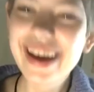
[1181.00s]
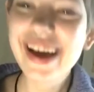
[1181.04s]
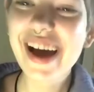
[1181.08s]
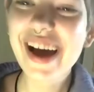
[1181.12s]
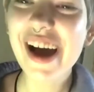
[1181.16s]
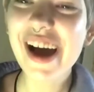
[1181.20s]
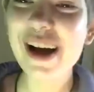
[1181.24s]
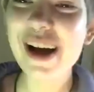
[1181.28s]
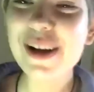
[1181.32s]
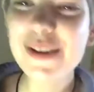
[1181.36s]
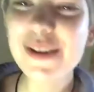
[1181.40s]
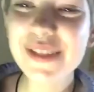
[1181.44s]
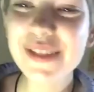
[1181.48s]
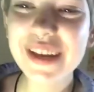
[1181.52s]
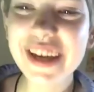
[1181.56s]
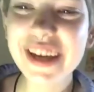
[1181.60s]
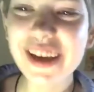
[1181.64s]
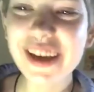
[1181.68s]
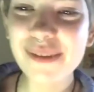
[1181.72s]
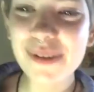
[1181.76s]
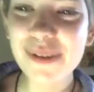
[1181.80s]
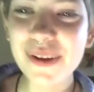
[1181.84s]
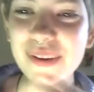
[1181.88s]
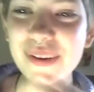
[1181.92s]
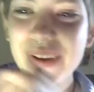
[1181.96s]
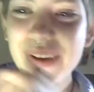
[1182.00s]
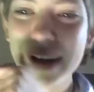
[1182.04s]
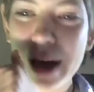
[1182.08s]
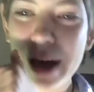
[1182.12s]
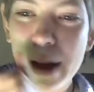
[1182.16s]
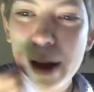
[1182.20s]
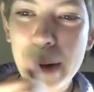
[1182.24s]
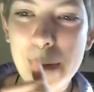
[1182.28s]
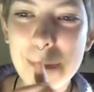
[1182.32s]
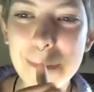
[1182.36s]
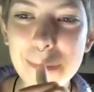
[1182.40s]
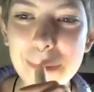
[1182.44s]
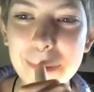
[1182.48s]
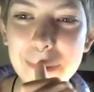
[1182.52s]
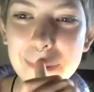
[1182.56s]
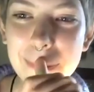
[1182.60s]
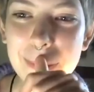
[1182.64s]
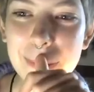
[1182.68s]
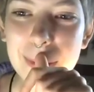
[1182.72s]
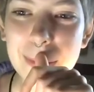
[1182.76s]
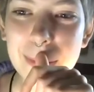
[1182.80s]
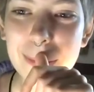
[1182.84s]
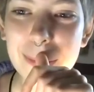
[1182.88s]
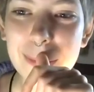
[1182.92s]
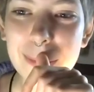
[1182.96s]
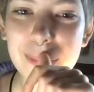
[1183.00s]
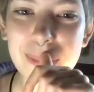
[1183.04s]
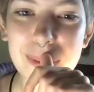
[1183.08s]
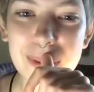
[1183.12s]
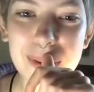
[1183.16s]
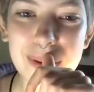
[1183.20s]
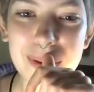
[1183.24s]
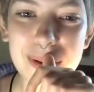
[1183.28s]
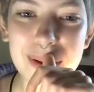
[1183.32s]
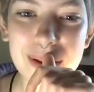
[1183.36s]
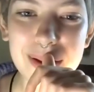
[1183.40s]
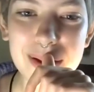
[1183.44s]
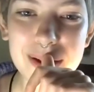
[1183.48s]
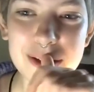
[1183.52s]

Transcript: Are you thinking about going out? No.